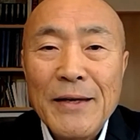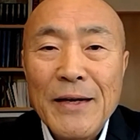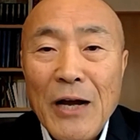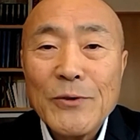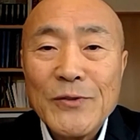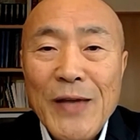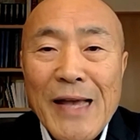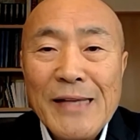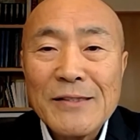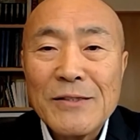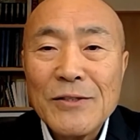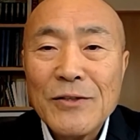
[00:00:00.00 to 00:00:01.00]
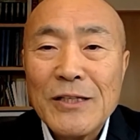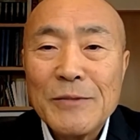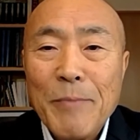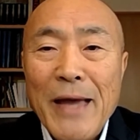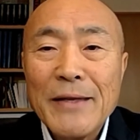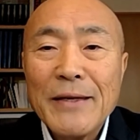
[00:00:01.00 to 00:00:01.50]
I was asked to
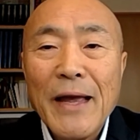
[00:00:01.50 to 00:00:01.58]
expand a